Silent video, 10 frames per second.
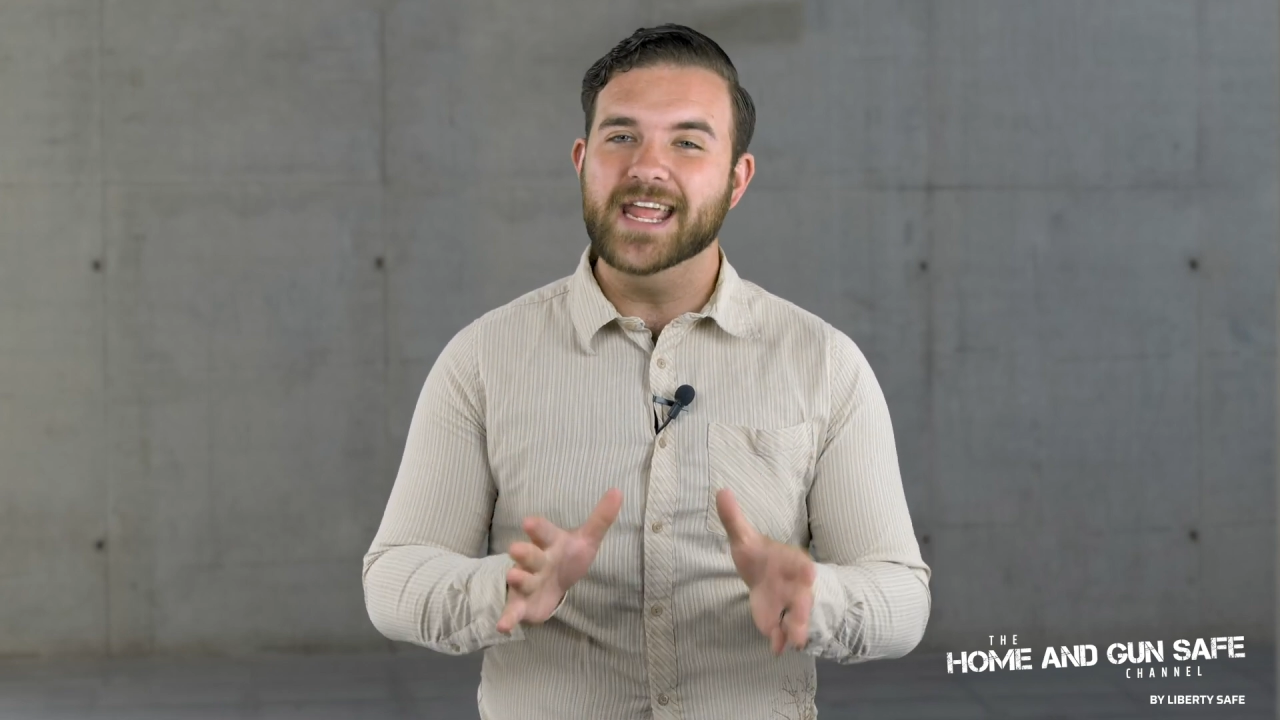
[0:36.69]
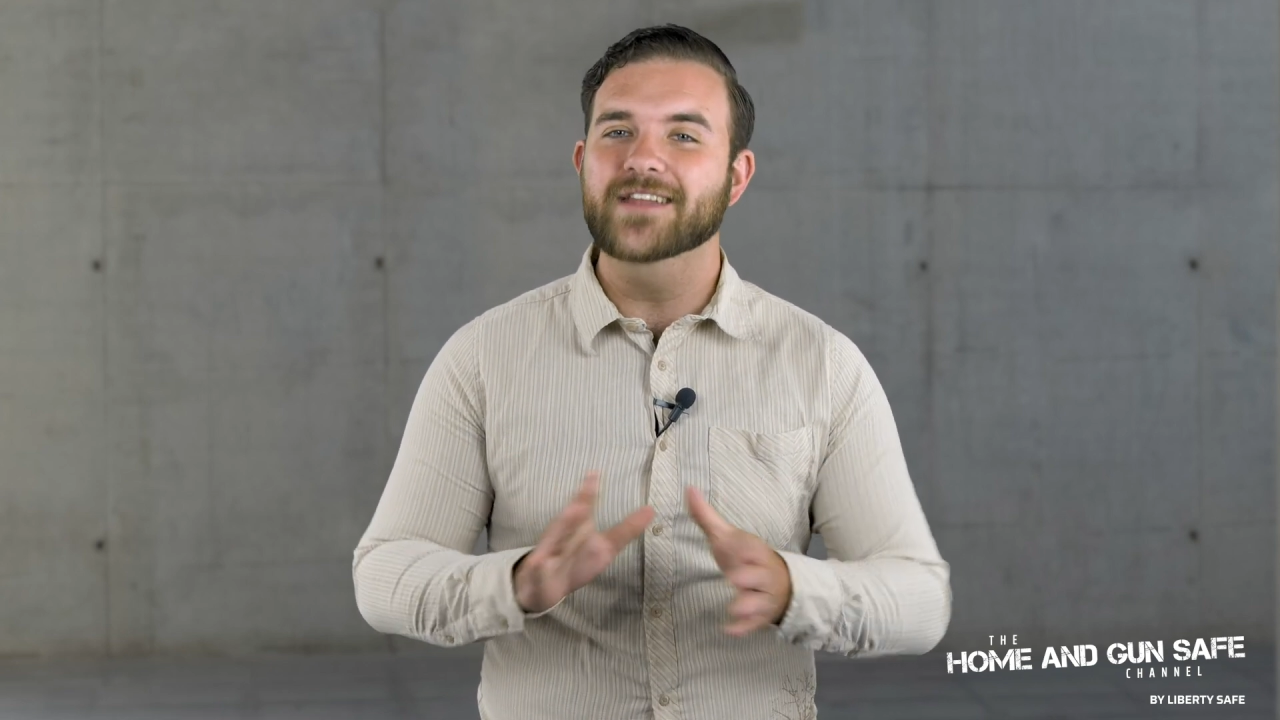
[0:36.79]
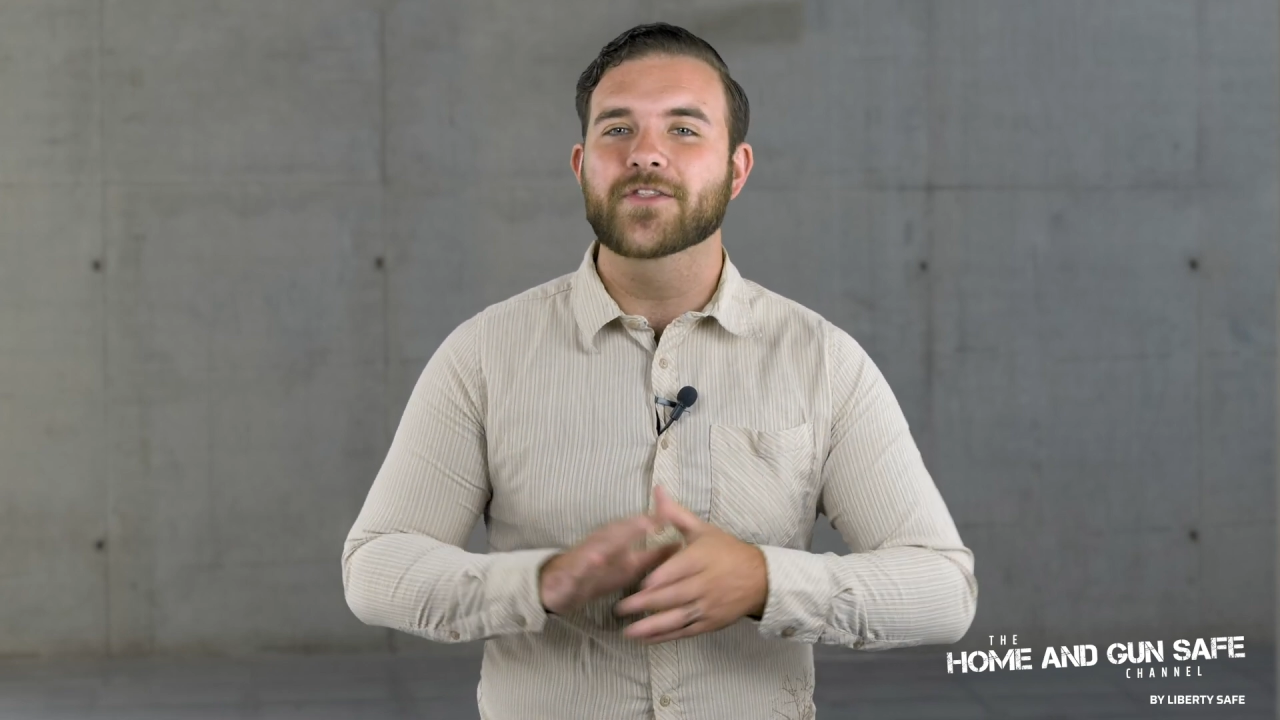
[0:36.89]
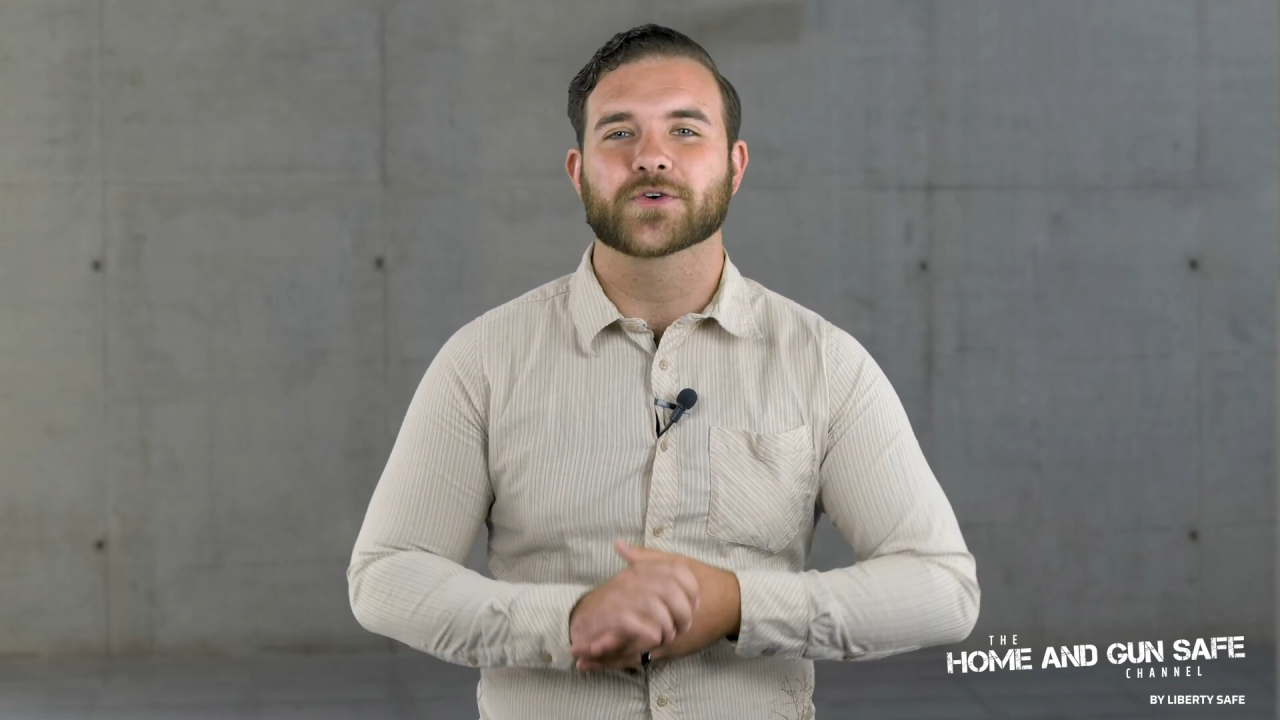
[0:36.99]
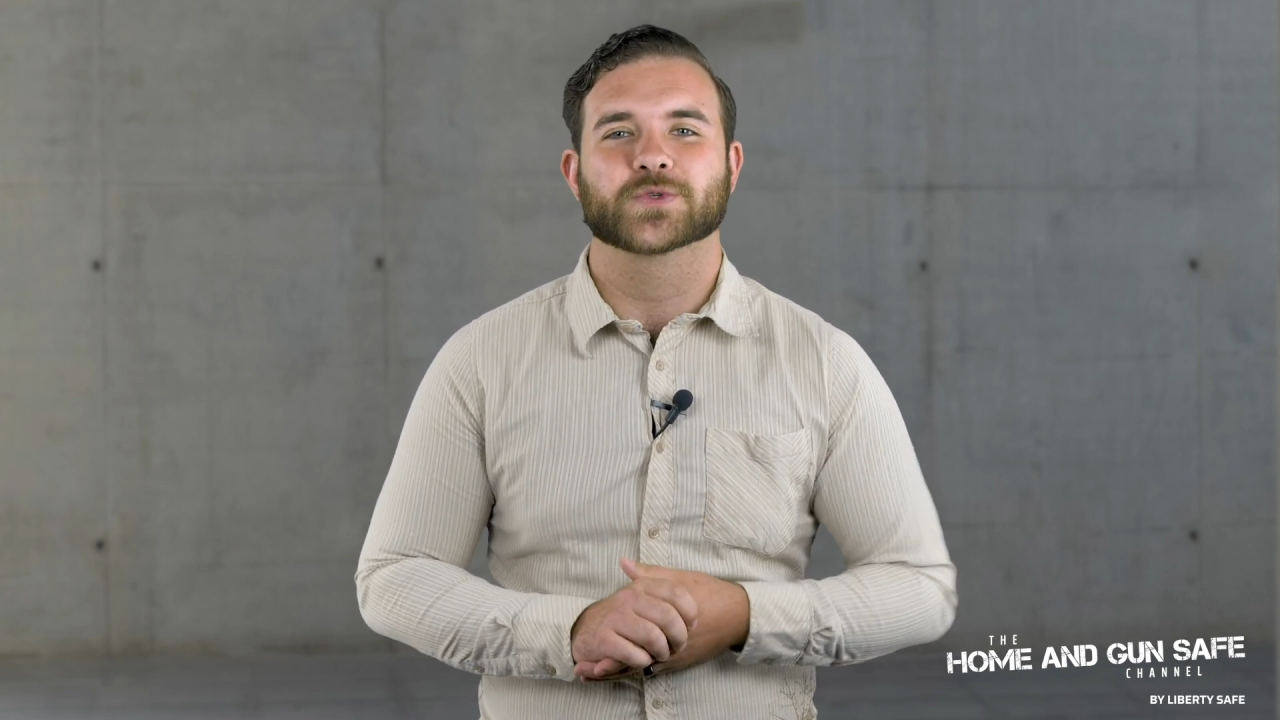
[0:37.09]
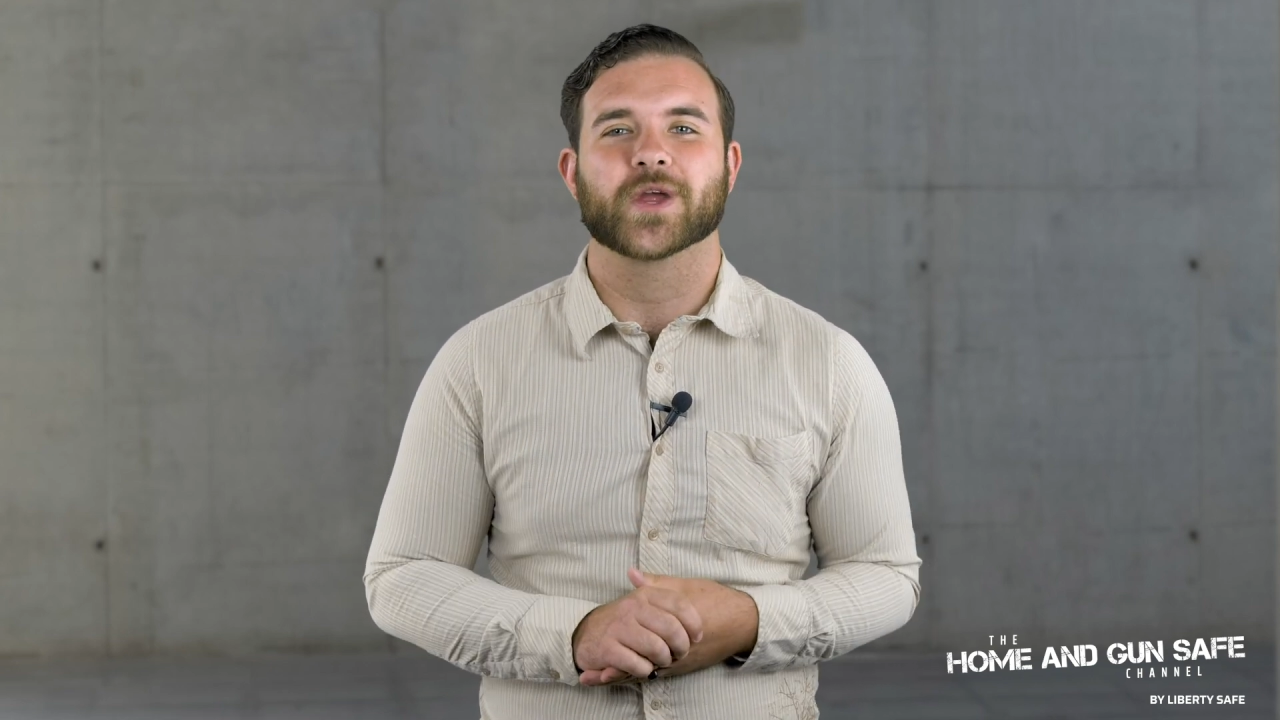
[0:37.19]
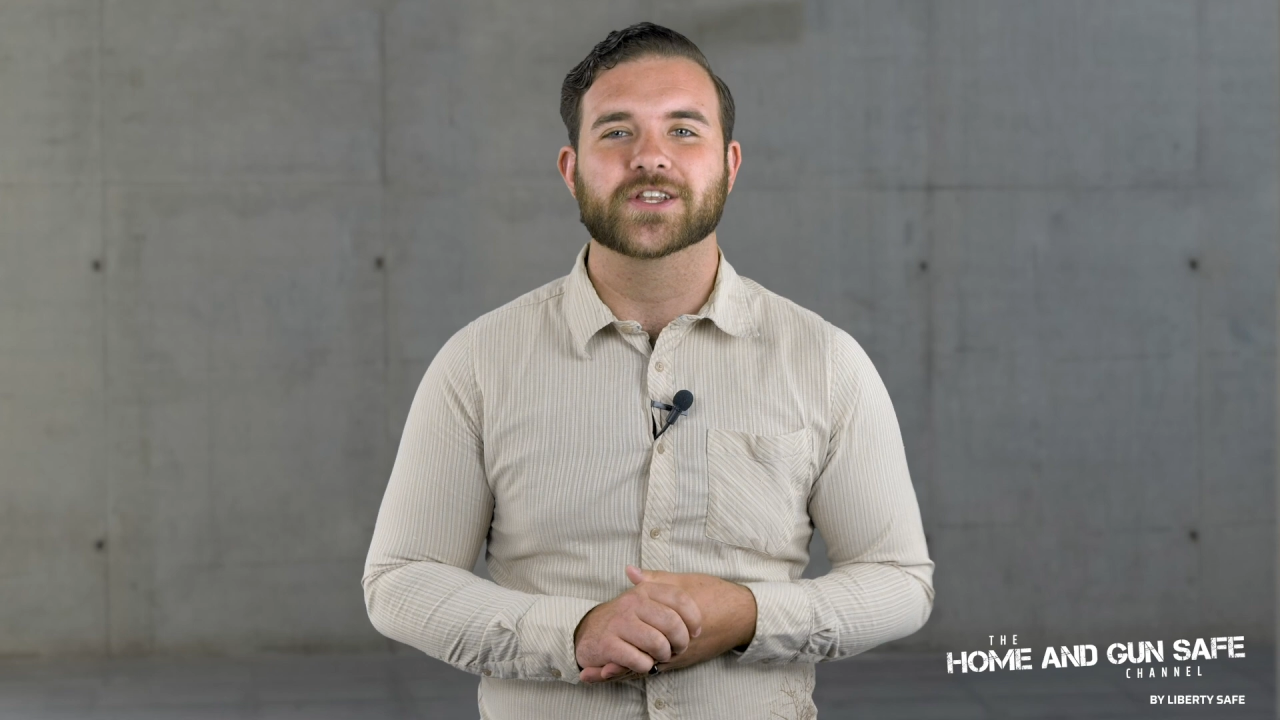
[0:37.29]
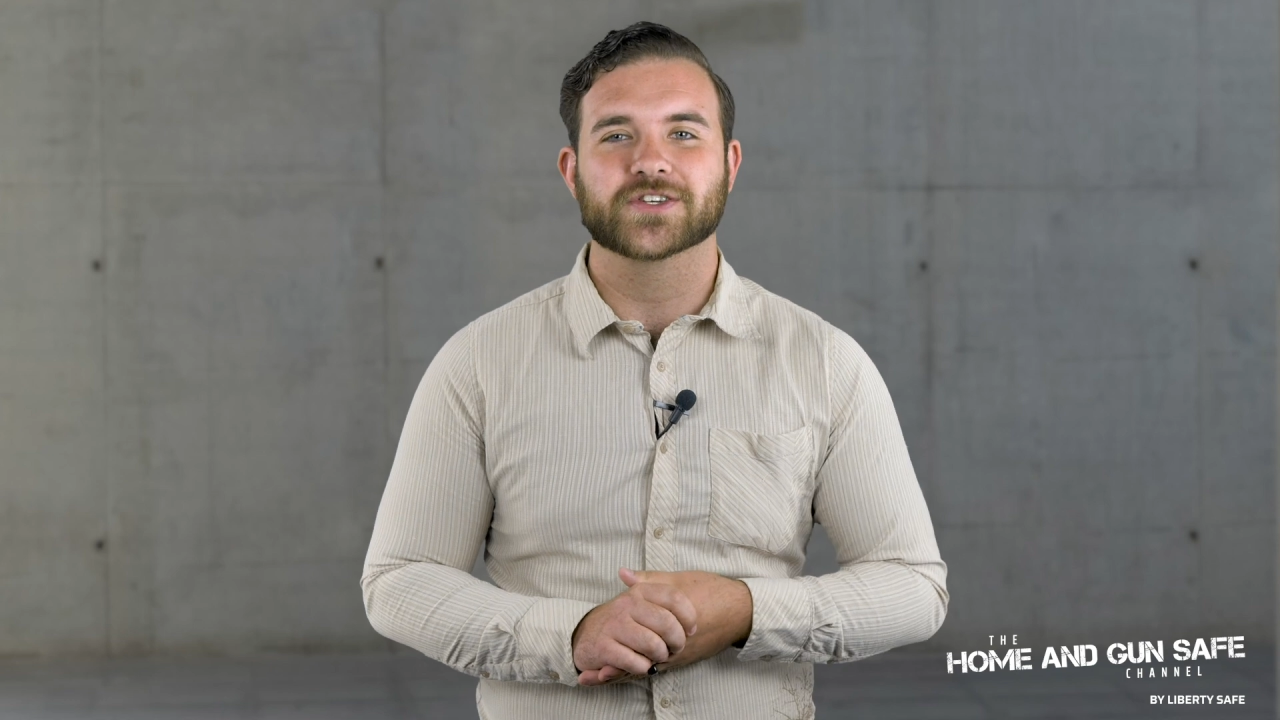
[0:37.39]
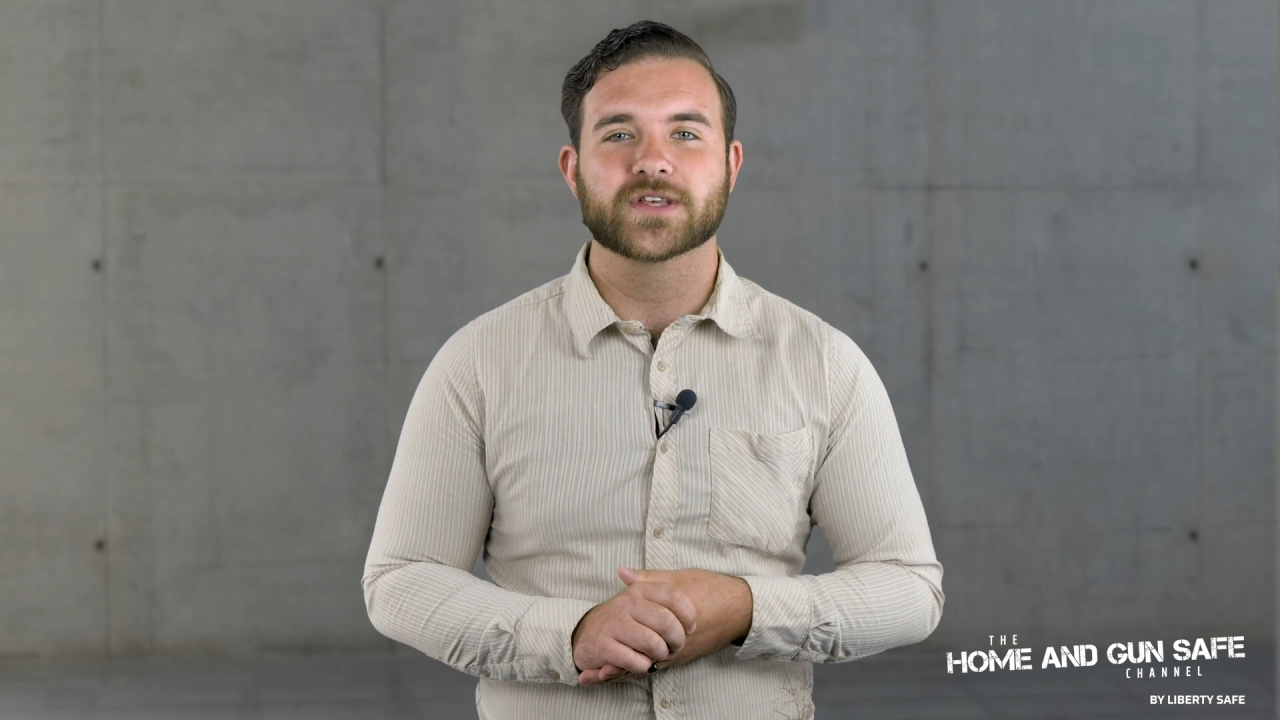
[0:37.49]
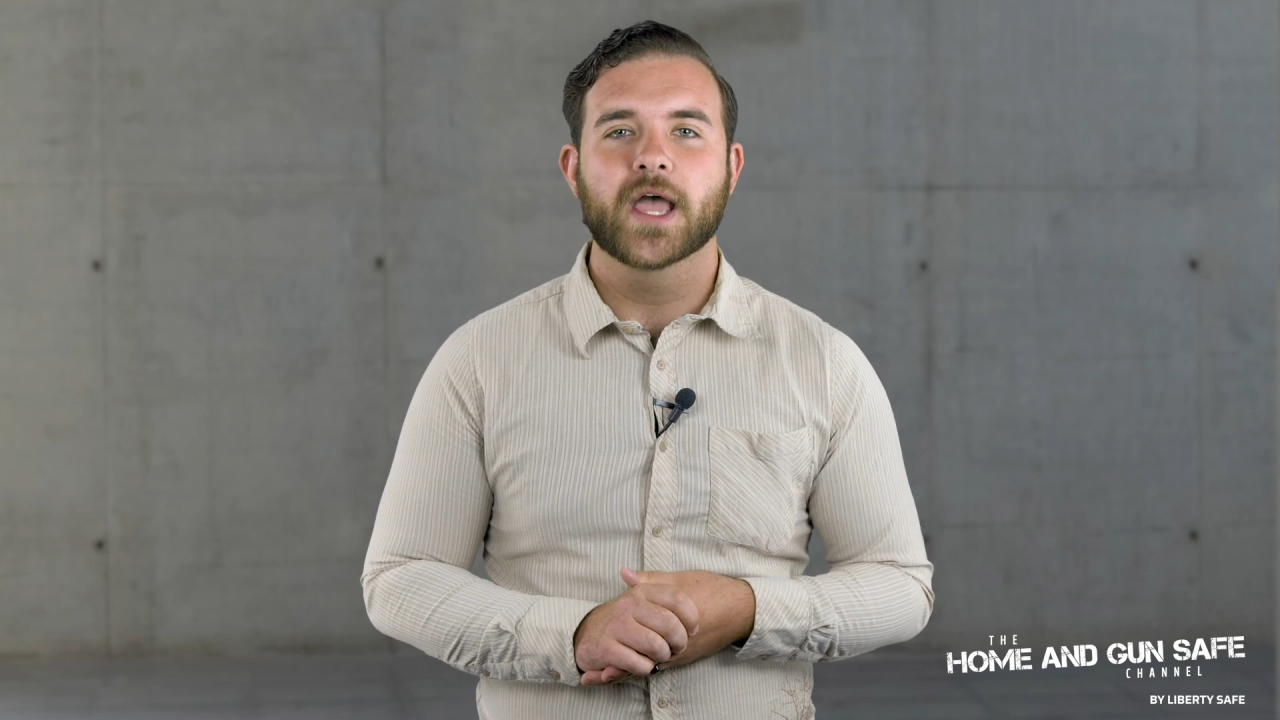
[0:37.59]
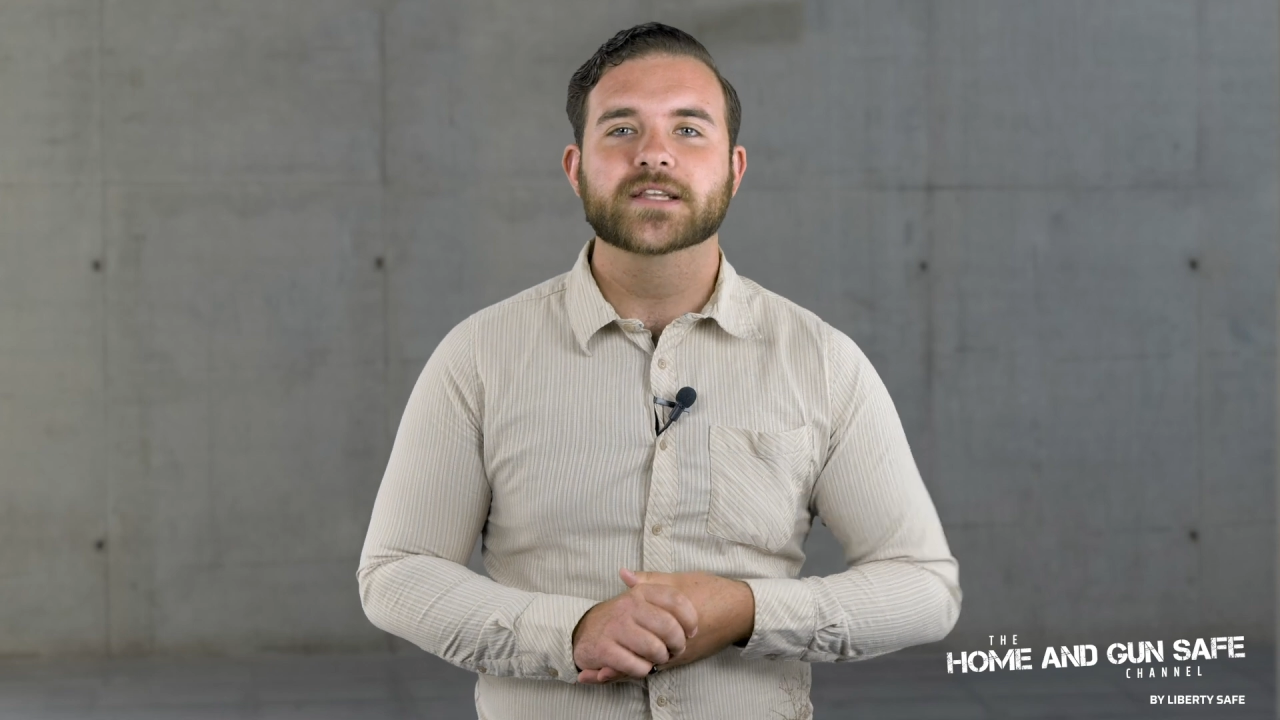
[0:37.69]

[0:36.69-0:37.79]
in those ranges.